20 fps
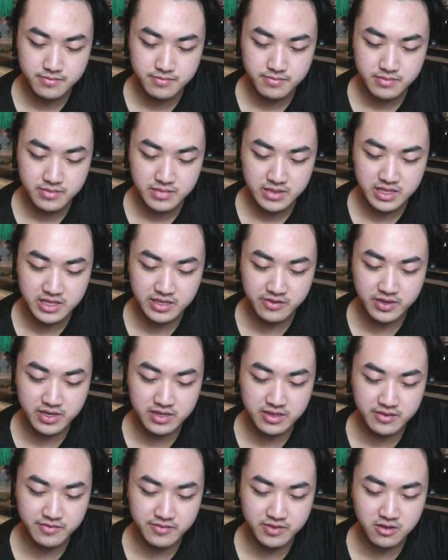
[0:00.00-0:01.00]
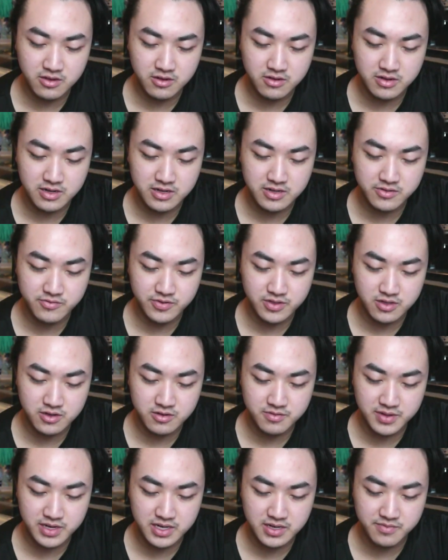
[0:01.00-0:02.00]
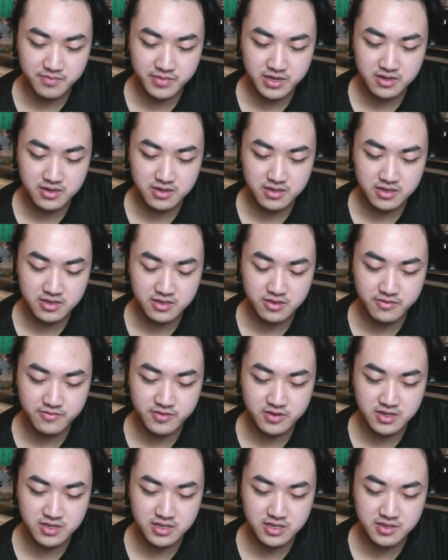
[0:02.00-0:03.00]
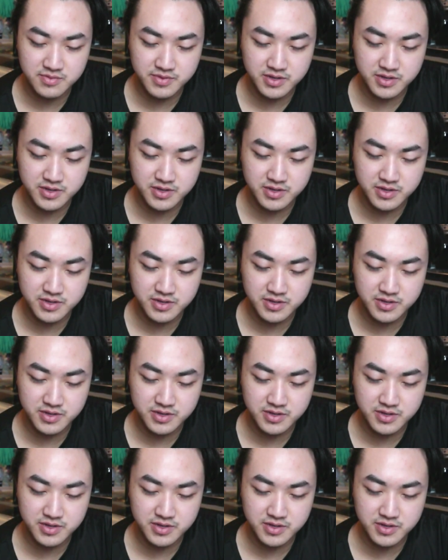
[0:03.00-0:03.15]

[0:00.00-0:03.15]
Then we can even Hawk Rider with our Mighty Miner. Let's go for an E-Spread as